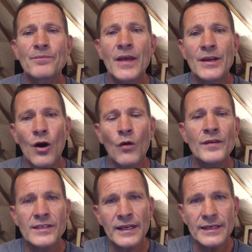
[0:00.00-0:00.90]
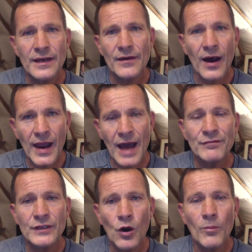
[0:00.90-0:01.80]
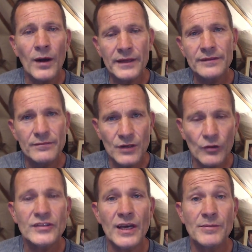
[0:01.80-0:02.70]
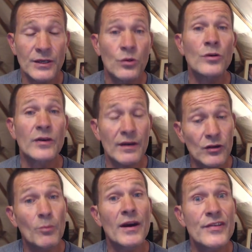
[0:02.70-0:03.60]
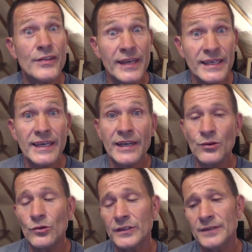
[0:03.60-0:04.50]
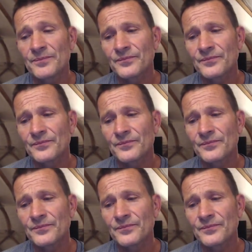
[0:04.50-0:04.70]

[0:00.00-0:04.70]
then obviously I haven't got my concepts in order, I haven't got my thinking in order.